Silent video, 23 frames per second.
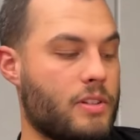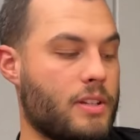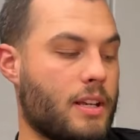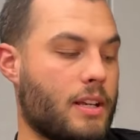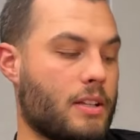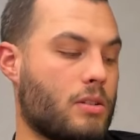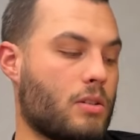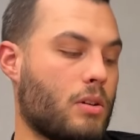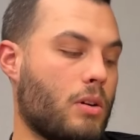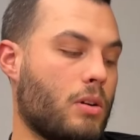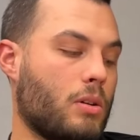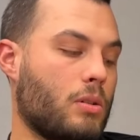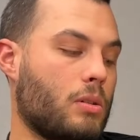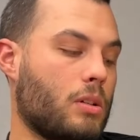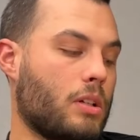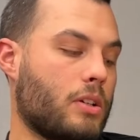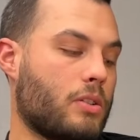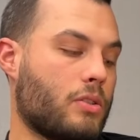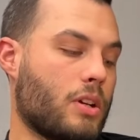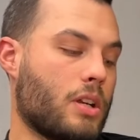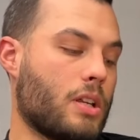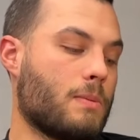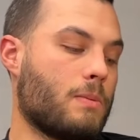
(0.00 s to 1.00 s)
Now, total
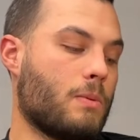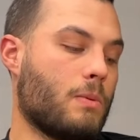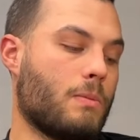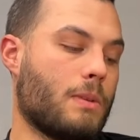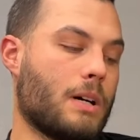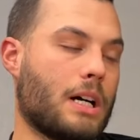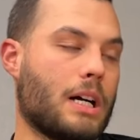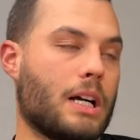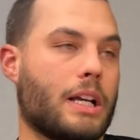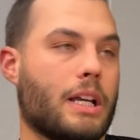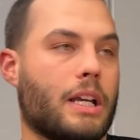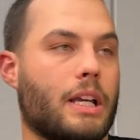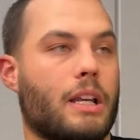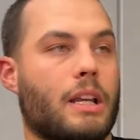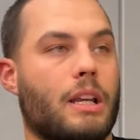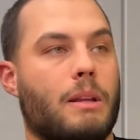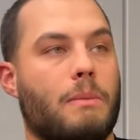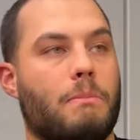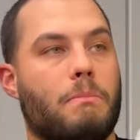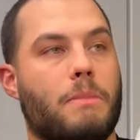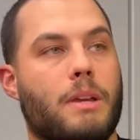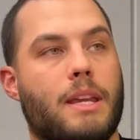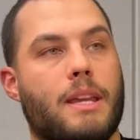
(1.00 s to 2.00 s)
addressable market
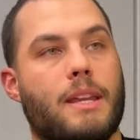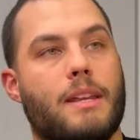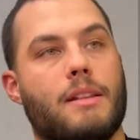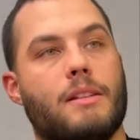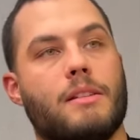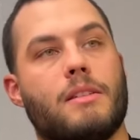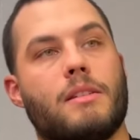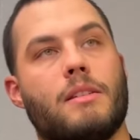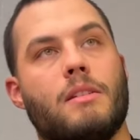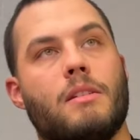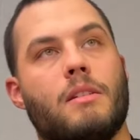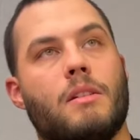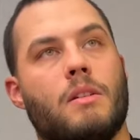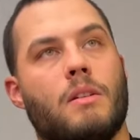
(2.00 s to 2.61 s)
means,